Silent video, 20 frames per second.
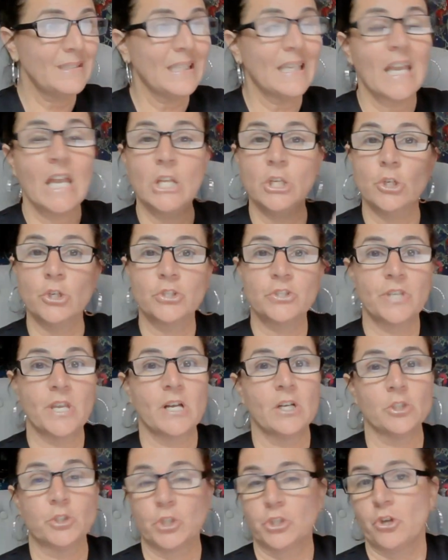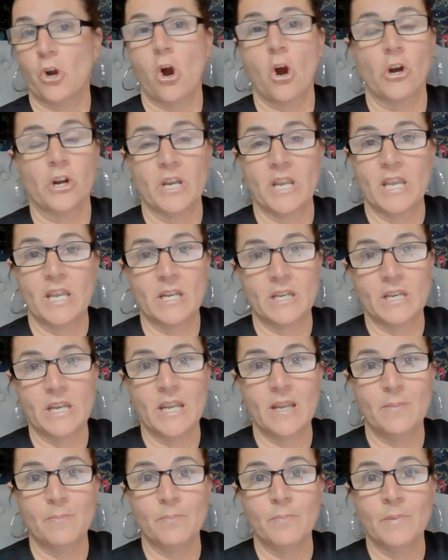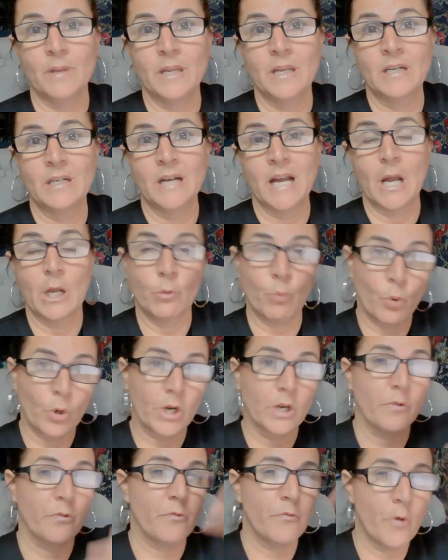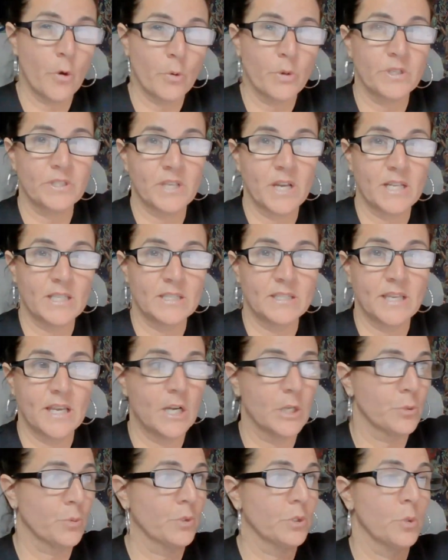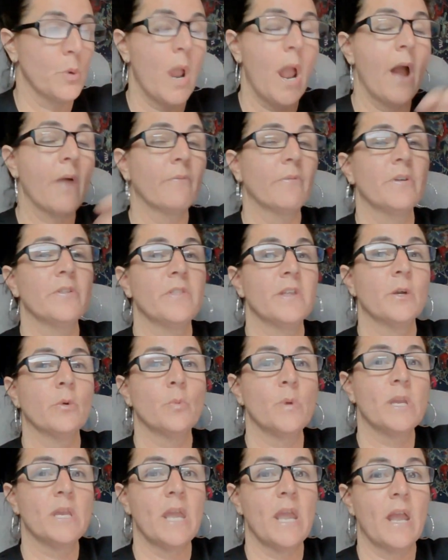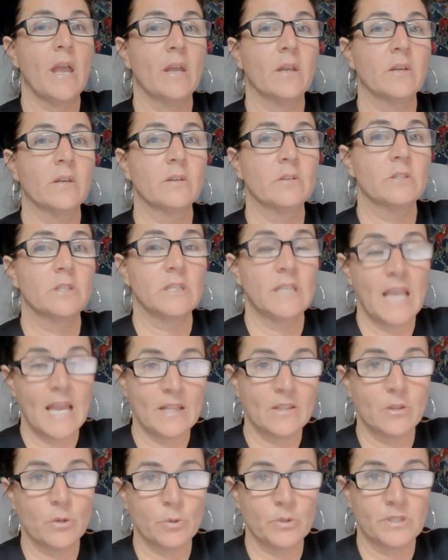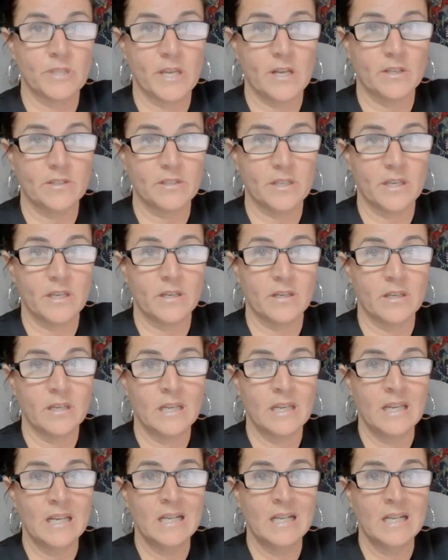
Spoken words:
and your sales just aren't hitting it, and we're going to focus on sales, we're going to do everything we can to get those sales in,